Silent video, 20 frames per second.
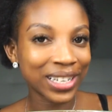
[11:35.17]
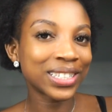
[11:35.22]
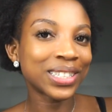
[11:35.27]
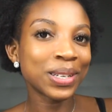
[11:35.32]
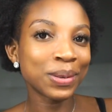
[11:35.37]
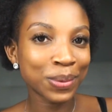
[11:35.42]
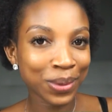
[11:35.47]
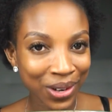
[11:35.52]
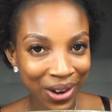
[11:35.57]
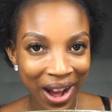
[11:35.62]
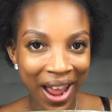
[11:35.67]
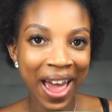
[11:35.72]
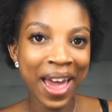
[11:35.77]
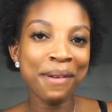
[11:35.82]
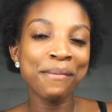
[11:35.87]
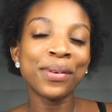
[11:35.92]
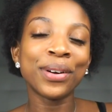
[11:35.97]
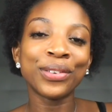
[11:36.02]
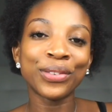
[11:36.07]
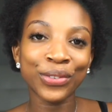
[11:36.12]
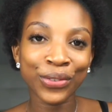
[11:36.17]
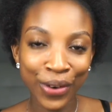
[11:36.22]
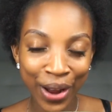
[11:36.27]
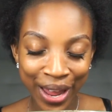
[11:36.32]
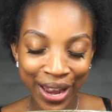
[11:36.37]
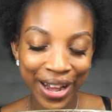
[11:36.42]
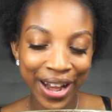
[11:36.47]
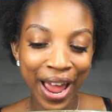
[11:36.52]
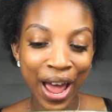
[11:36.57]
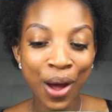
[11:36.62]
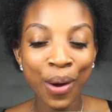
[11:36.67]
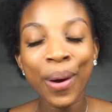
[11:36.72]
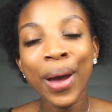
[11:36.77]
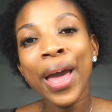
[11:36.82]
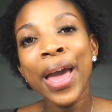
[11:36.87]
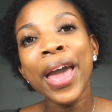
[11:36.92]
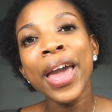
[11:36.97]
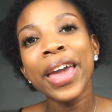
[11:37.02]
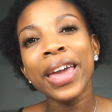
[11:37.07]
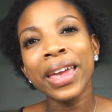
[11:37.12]
Subscribe right now
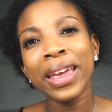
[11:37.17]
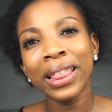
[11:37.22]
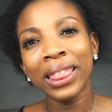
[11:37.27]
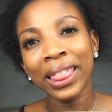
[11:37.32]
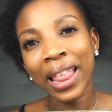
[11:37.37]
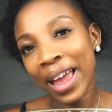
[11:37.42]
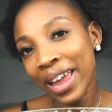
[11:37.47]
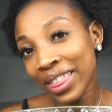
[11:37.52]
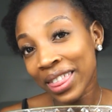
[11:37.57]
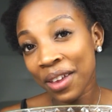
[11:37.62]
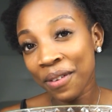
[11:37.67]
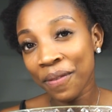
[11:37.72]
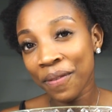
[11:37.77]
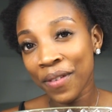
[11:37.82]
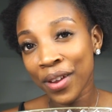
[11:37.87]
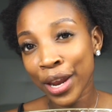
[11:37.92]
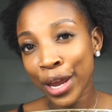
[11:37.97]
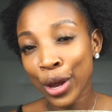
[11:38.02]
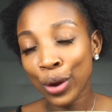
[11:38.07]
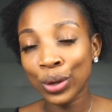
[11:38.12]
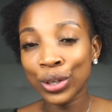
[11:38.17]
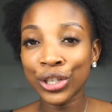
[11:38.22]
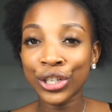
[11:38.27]
and like the video,